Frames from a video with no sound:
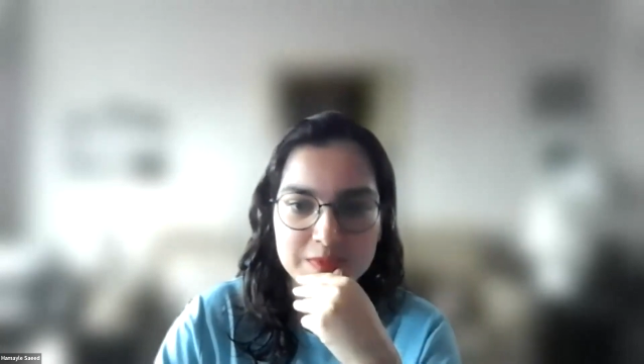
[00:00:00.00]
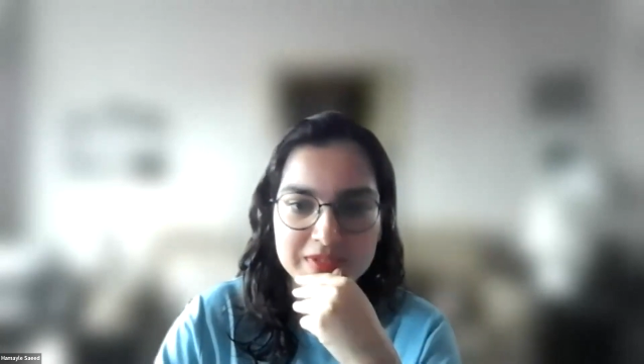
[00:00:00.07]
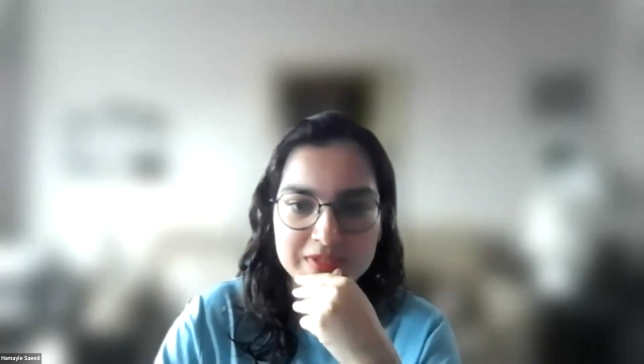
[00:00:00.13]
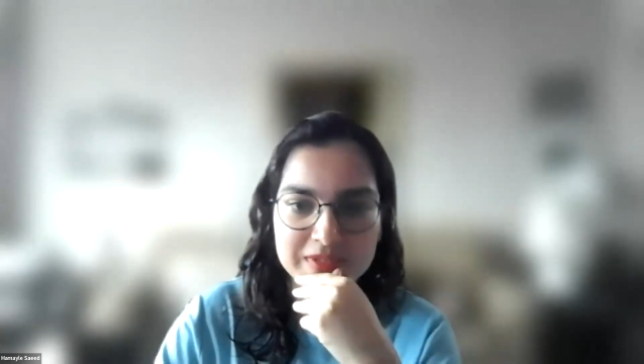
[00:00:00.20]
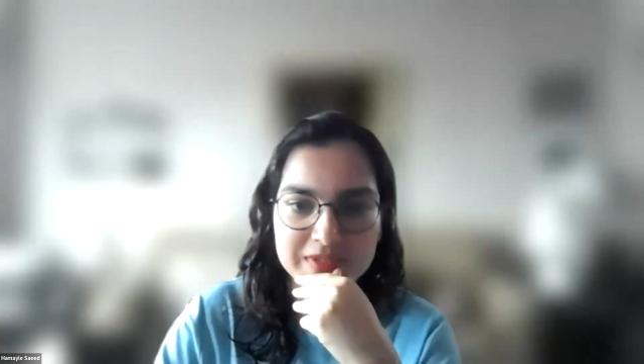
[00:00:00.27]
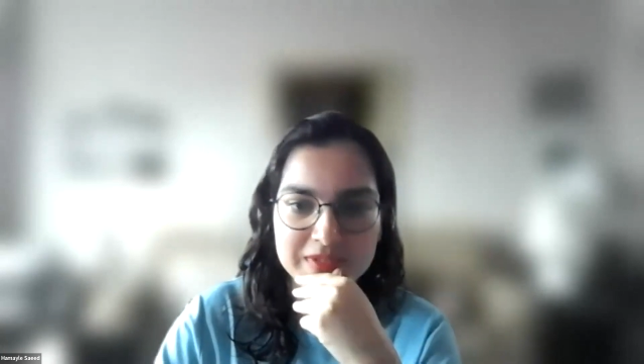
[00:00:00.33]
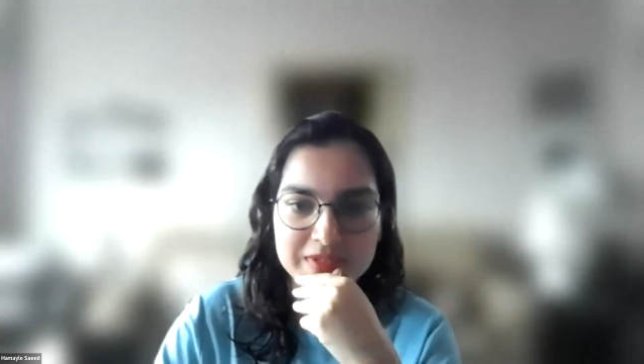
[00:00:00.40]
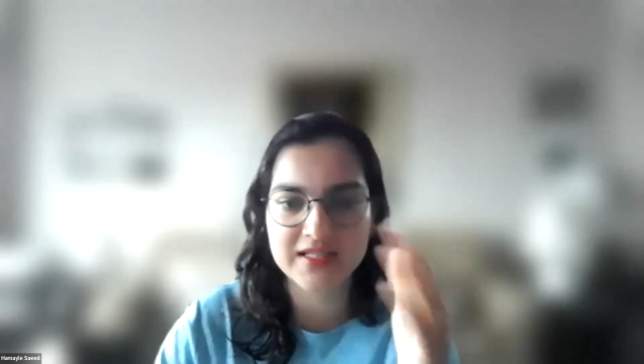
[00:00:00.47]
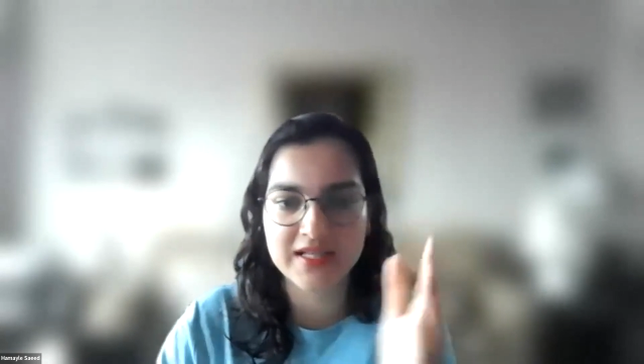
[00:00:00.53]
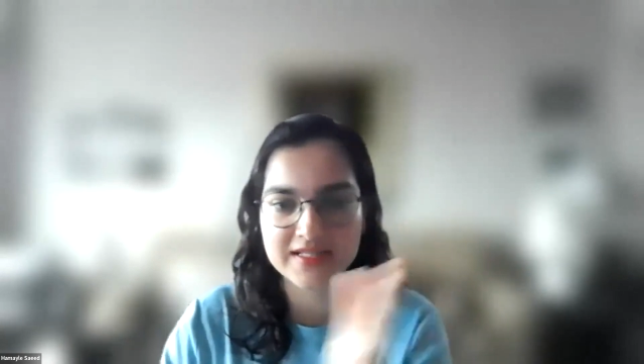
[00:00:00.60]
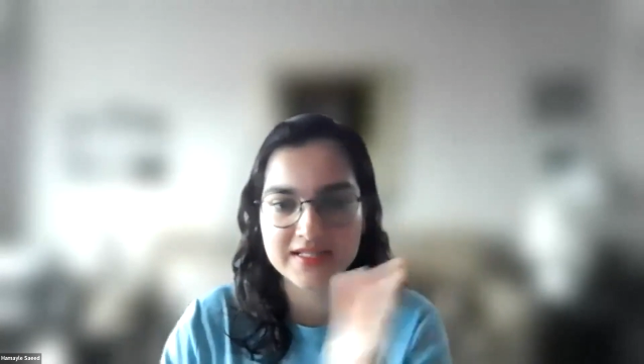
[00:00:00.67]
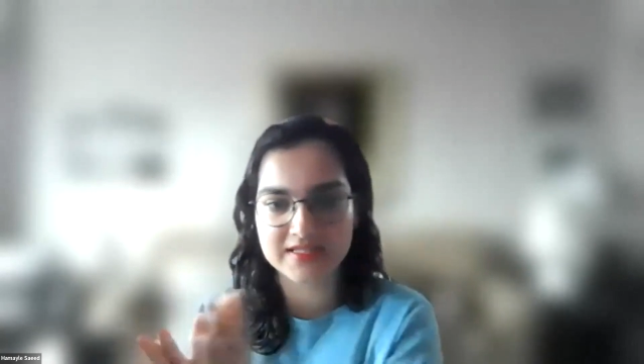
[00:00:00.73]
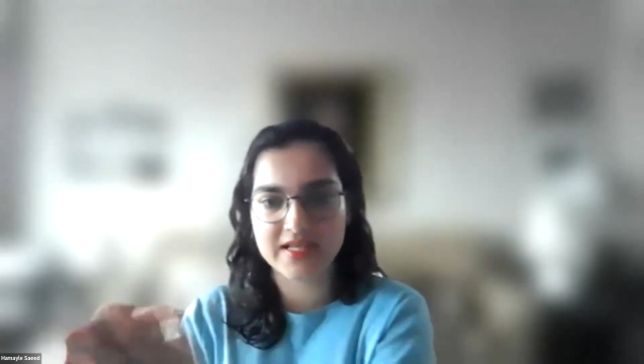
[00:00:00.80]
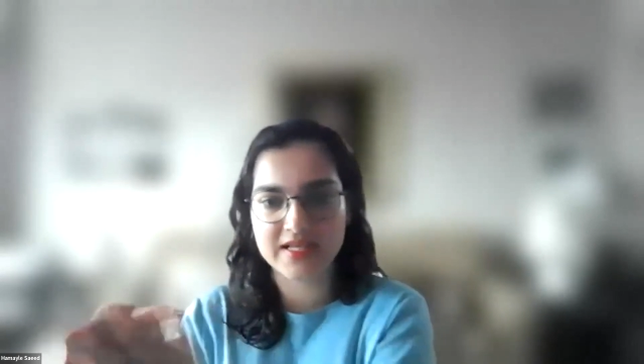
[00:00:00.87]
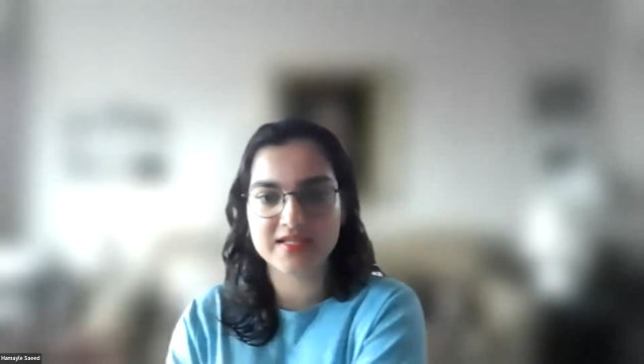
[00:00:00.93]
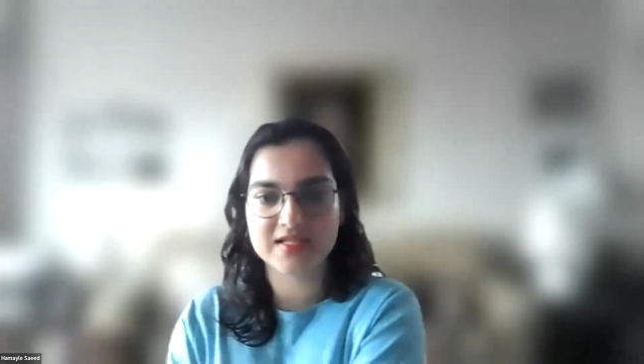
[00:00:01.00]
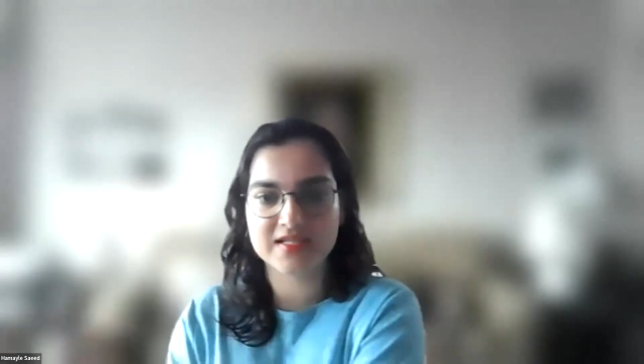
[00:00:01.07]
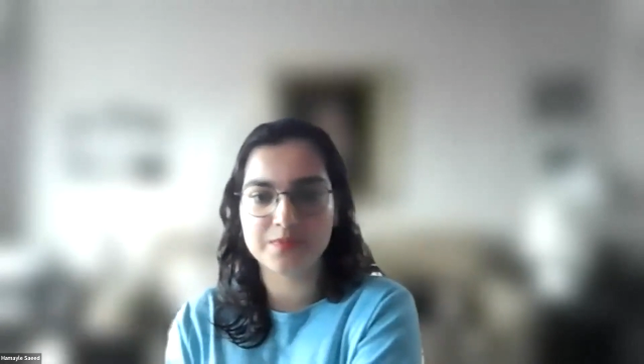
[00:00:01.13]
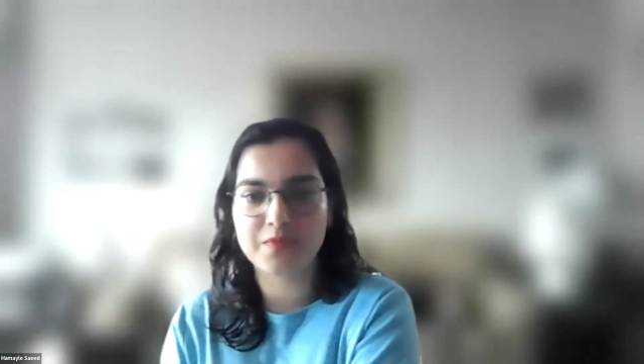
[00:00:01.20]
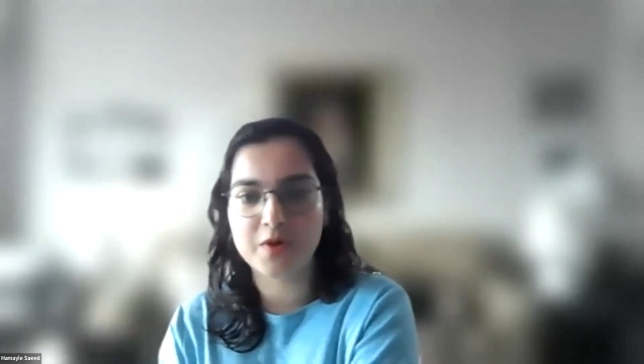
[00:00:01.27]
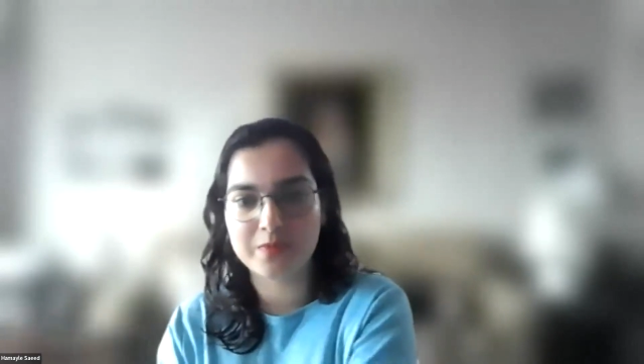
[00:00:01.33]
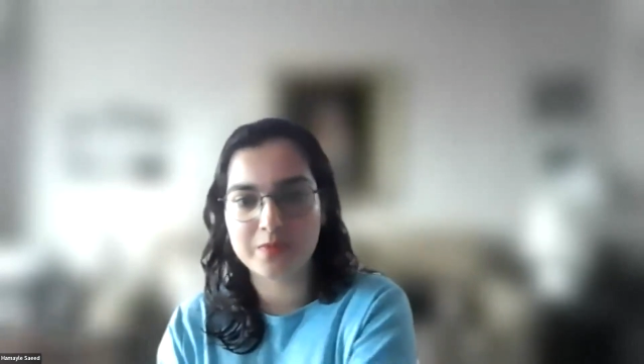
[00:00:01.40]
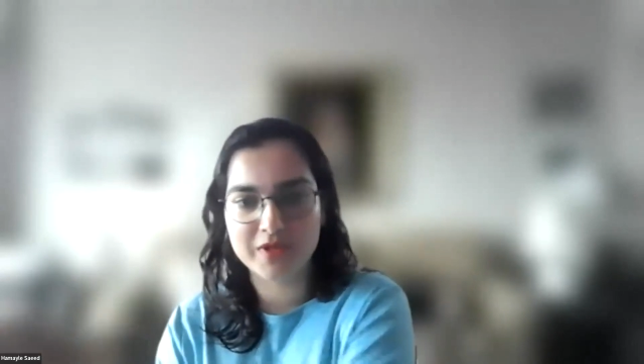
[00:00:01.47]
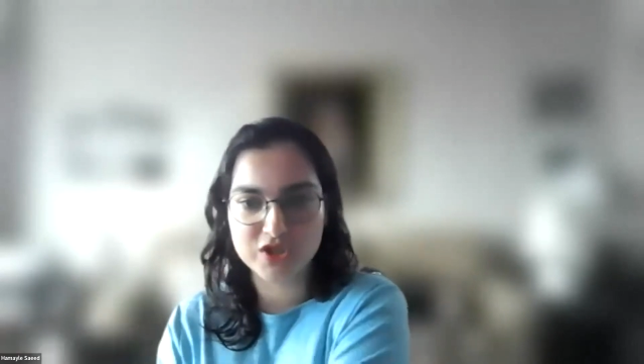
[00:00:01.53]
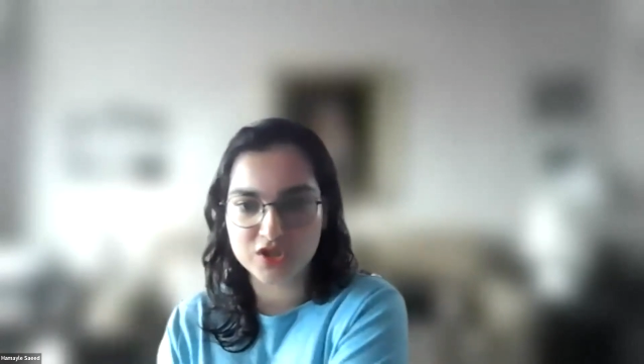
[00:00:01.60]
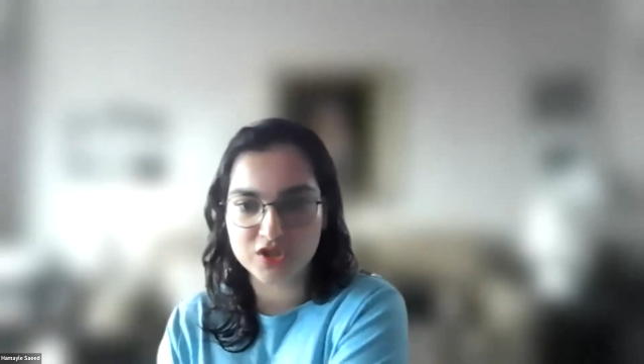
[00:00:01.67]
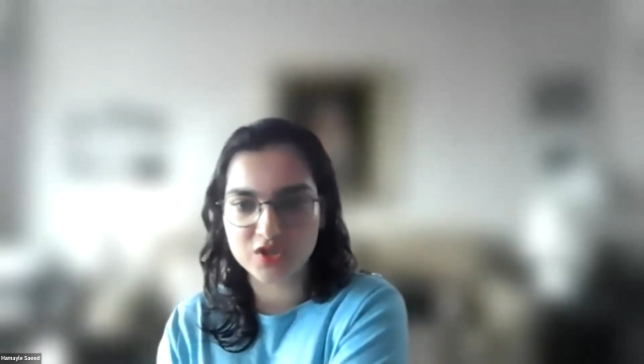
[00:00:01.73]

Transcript: But then again, that is a population